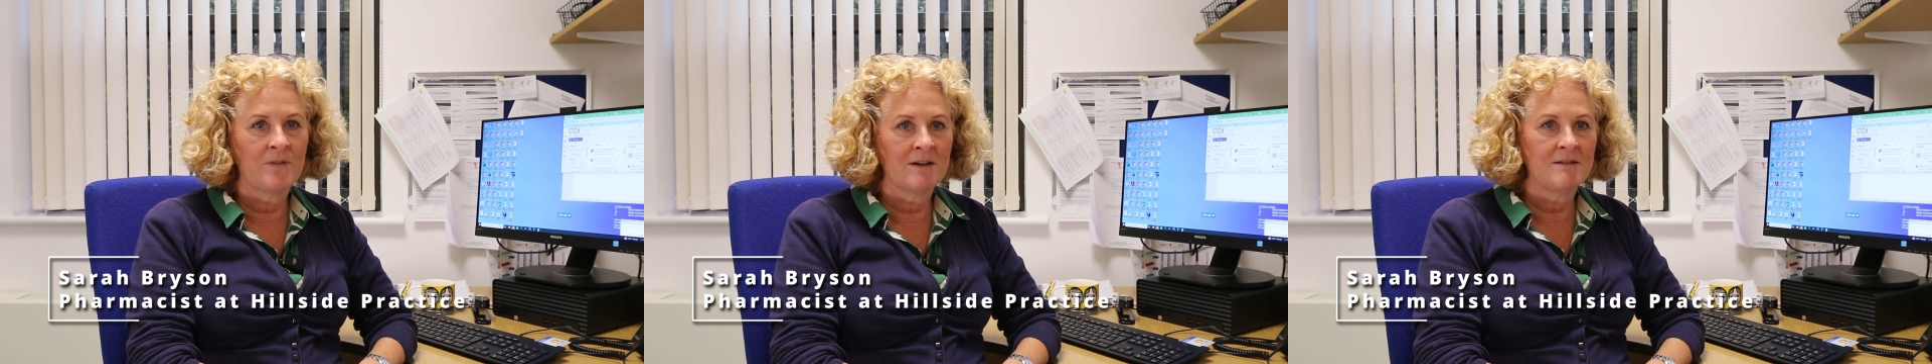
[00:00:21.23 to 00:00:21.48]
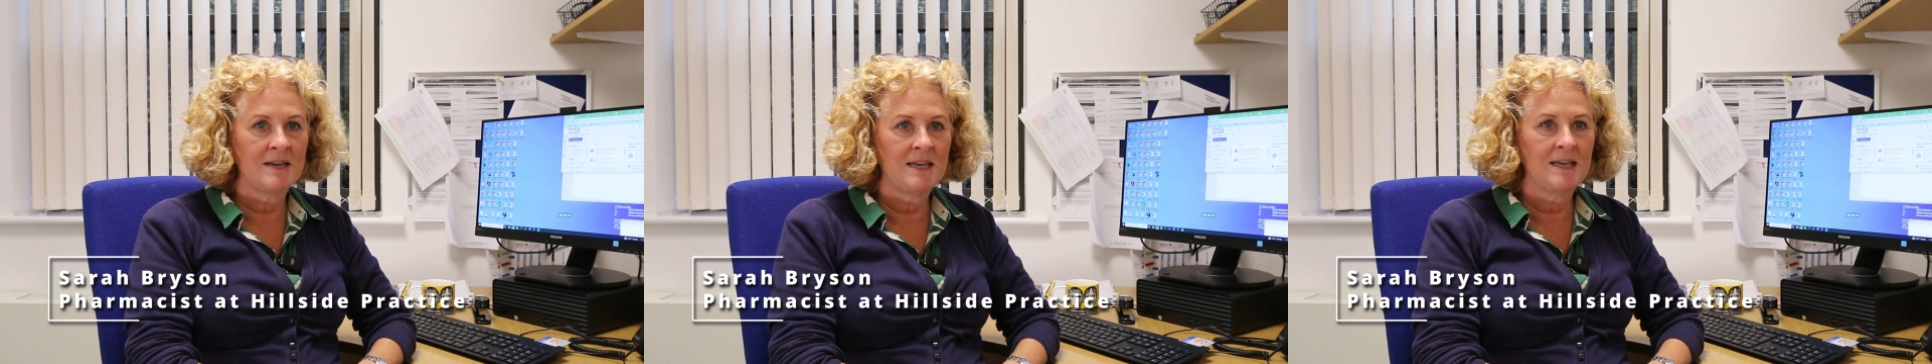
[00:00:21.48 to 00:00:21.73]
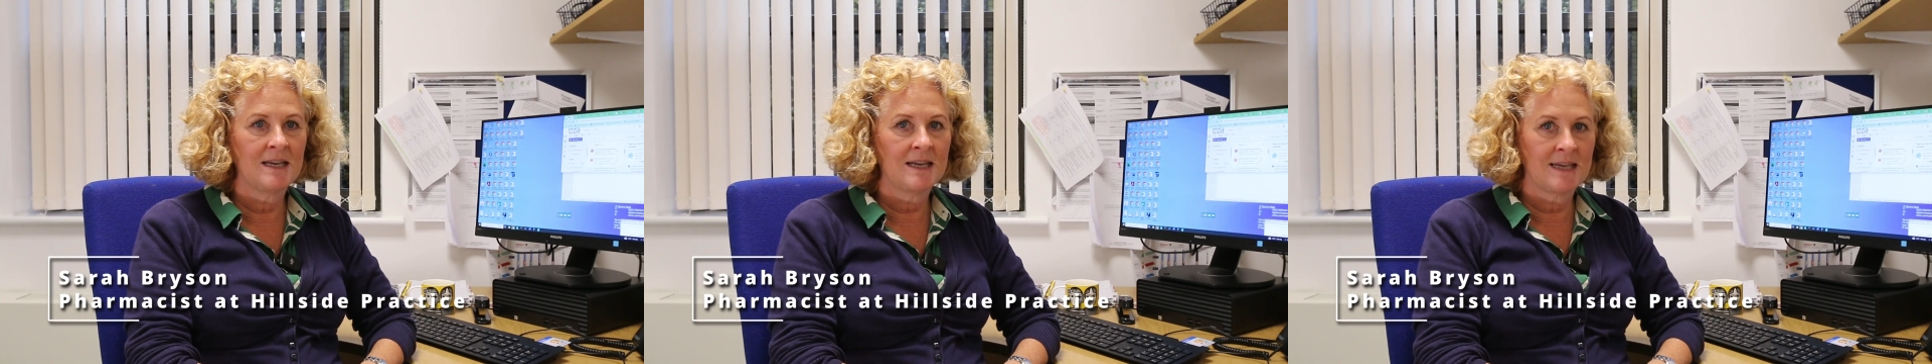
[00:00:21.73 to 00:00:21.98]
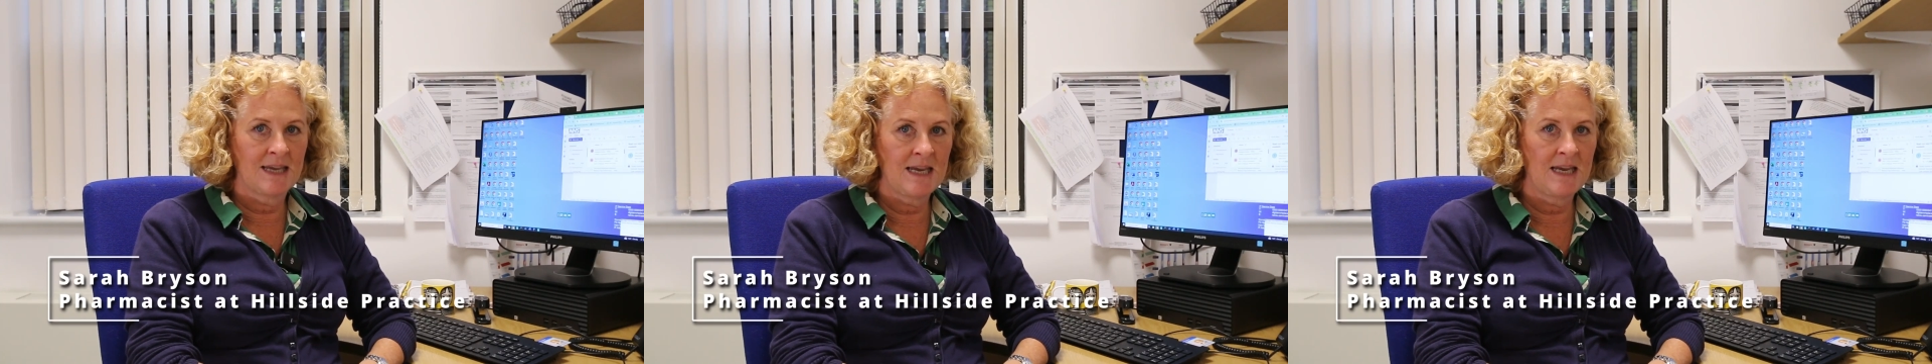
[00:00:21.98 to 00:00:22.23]
very
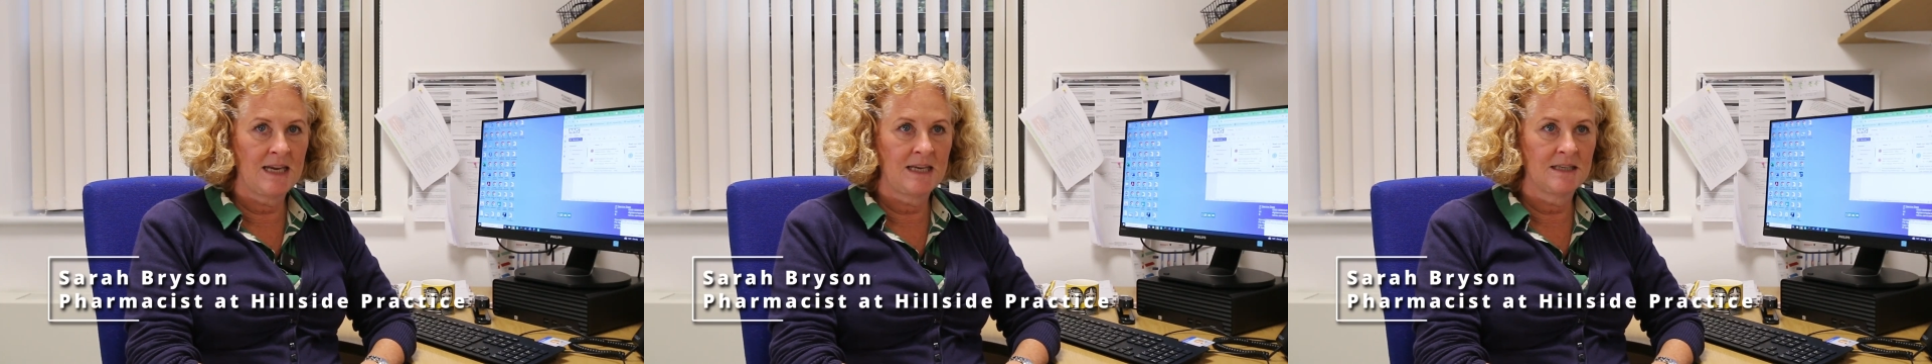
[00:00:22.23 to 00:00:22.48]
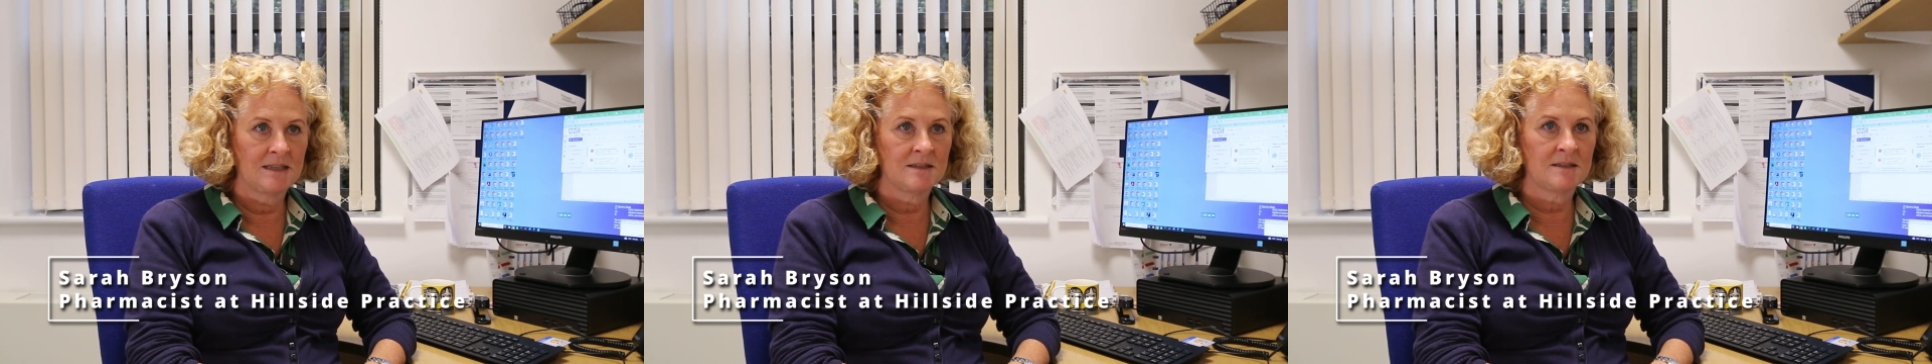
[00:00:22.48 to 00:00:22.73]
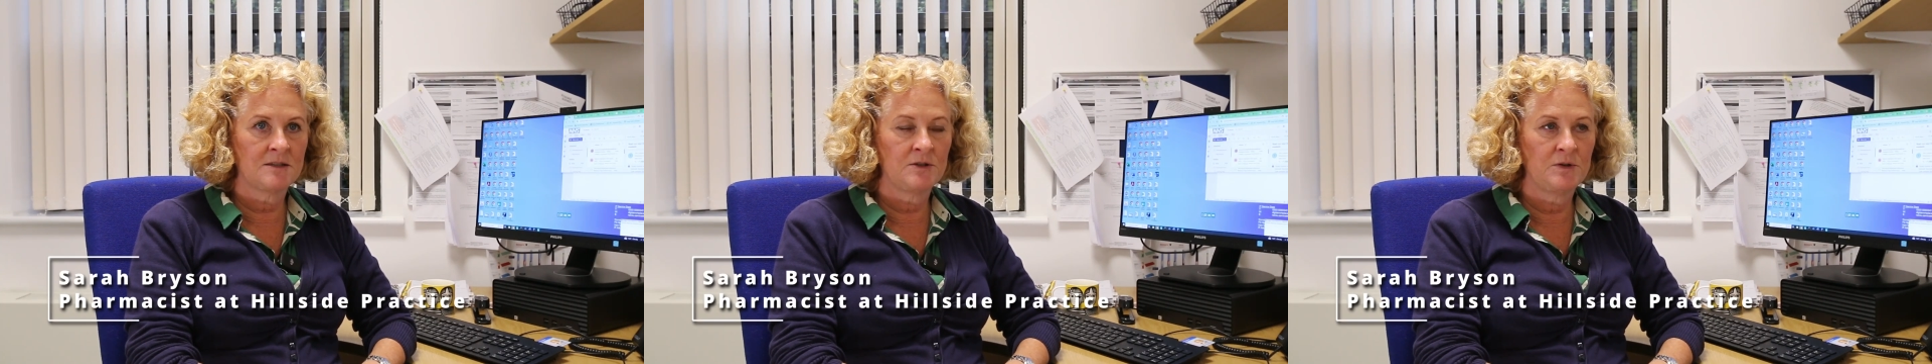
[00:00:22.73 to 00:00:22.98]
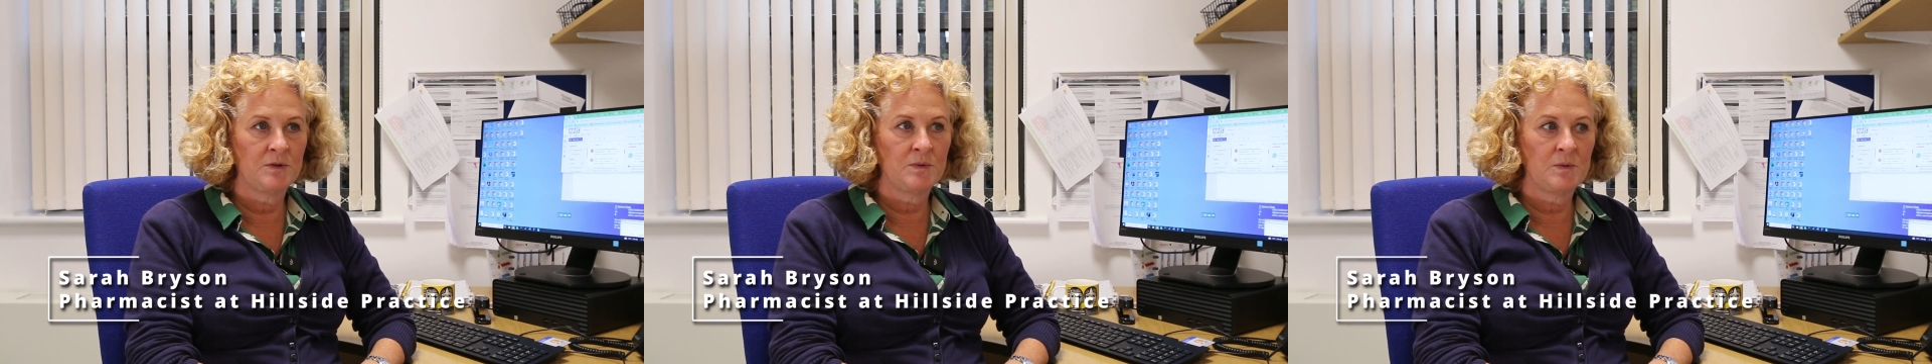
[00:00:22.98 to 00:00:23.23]
keen
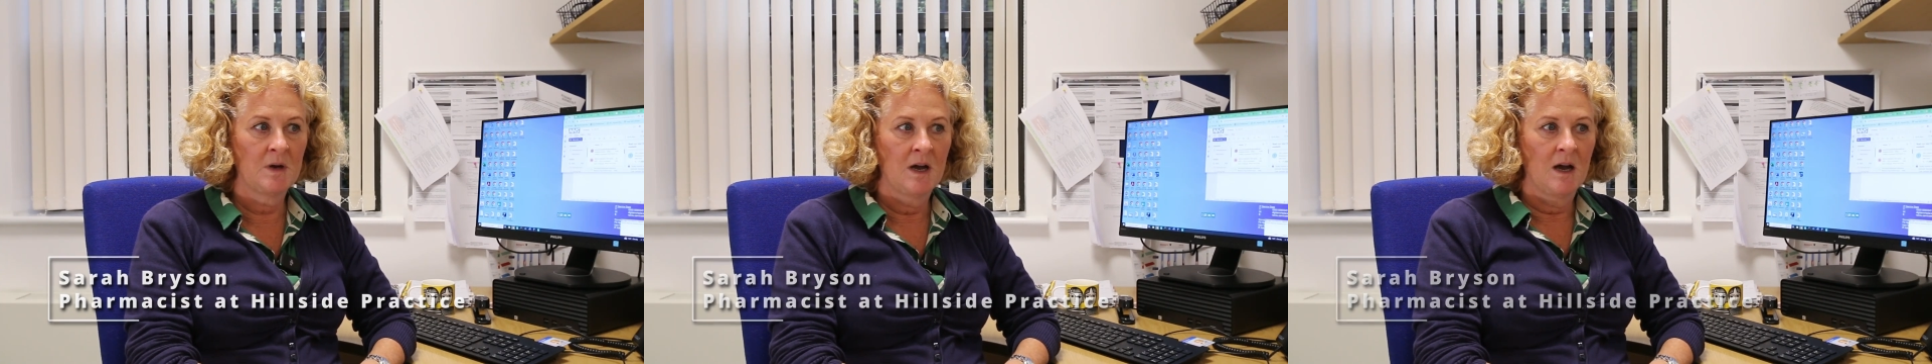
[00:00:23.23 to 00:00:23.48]
to